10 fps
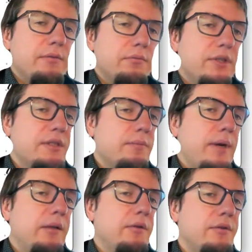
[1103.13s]
just
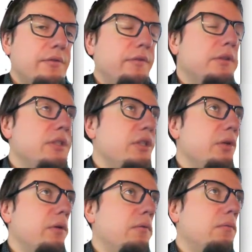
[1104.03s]
minus 50,
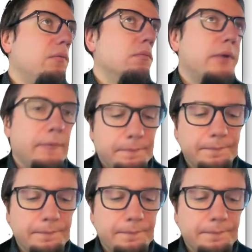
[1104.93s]
0. Okay.